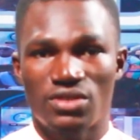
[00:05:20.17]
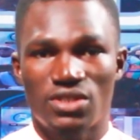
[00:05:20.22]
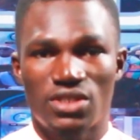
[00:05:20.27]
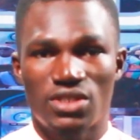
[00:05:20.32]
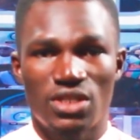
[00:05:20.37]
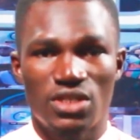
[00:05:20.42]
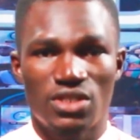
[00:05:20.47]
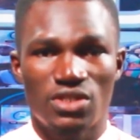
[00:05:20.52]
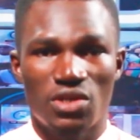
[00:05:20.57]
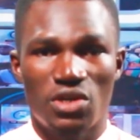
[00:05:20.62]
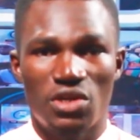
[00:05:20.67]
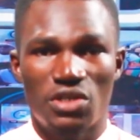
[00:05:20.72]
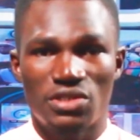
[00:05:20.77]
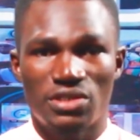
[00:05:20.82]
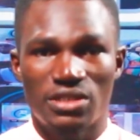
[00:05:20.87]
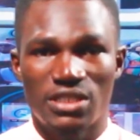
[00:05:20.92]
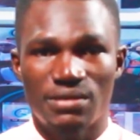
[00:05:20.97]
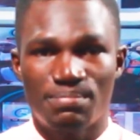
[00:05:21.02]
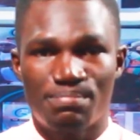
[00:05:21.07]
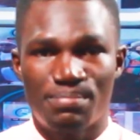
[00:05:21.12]

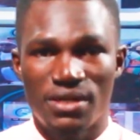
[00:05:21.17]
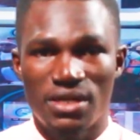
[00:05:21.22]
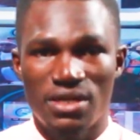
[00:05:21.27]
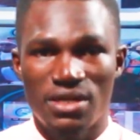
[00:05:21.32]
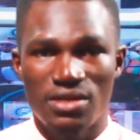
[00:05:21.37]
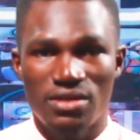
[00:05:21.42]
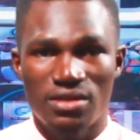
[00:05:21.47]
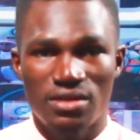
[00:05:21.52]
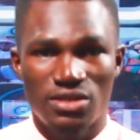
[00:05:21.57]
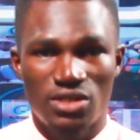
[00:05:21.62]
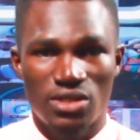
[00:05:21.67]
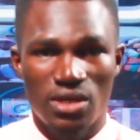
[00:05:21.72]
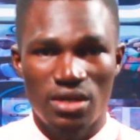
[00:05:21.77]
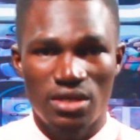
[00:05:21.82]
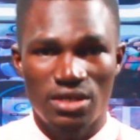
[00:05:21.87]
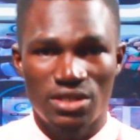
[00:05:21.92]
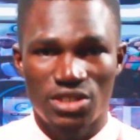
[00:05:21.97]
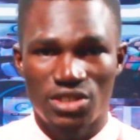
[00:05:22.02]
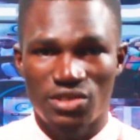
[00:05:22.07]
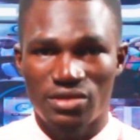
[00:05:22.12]
$600 billion
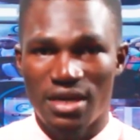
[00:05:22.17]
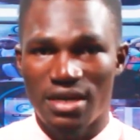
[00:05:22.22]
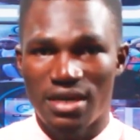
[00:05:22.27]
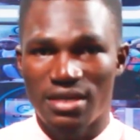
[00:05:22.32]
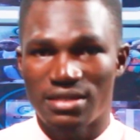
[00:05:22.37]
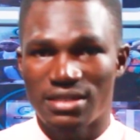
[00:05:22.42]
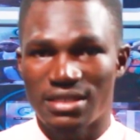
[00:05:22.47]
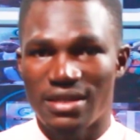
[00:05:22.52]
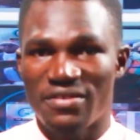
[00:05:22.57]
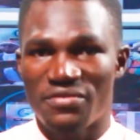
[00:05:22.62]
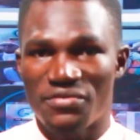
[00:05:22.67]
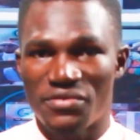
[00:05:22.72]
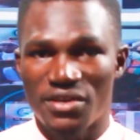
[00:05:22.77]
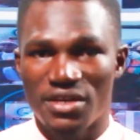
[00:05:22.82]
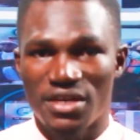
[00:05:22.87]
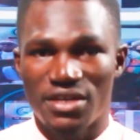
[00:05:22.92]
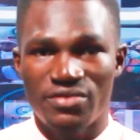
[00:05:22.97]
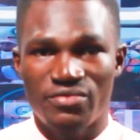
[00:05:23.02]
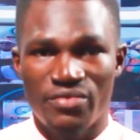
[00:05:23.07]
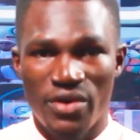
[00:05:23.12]

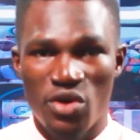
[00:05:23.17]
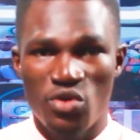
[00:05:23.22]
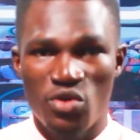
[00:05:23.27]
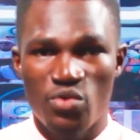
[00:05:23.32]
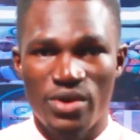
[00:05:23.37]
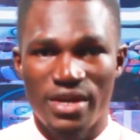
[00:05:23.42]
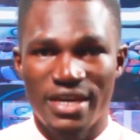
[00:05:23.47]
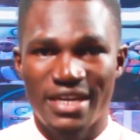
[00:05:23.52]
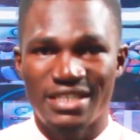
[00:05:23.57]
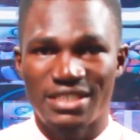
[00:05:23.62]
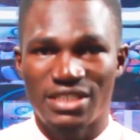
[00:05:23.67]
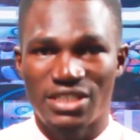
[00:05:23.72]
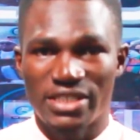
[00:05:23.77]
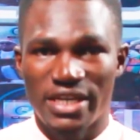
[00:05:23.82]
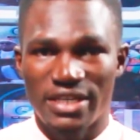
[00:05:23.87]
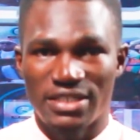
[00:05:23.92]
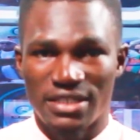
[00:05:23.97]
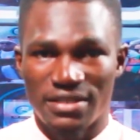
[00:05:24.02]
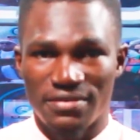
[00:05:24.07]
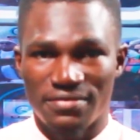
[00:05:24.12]
Trans-African Railway
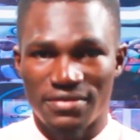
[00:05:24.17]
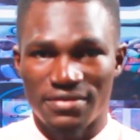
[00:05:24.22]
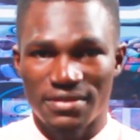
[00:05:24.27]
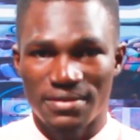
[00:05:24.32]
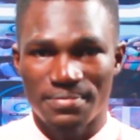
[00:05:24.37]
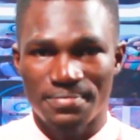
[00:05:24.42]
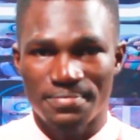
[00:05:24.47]
Initiative.